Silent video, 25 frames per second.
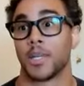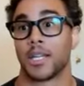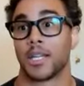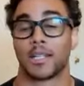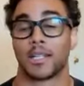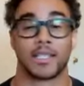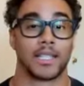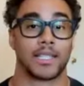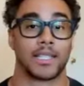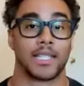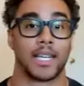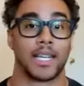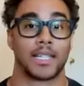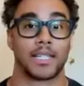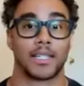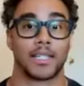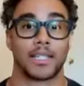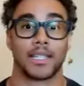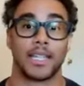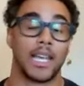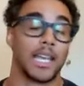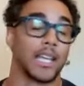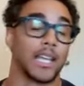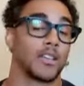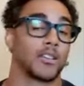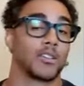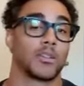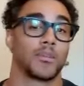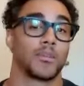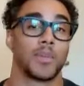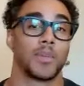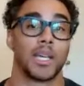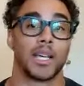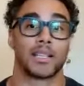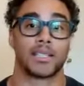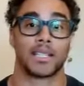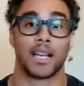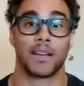because at the end of the day, you
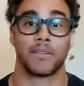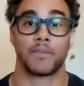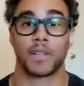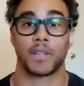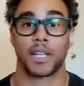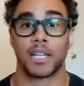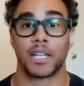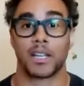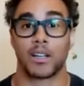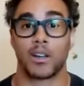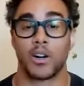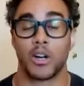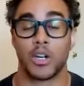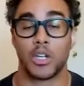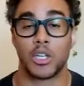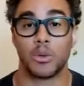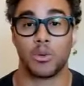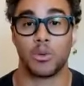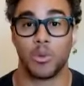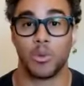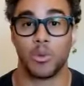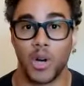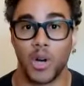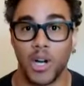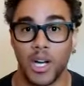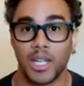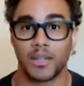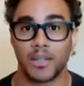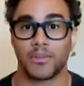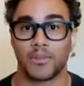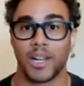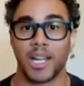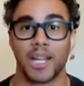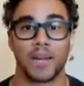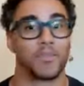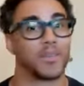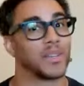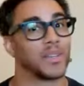can be as athletic all you want,
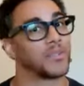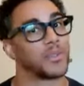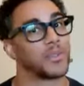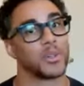right?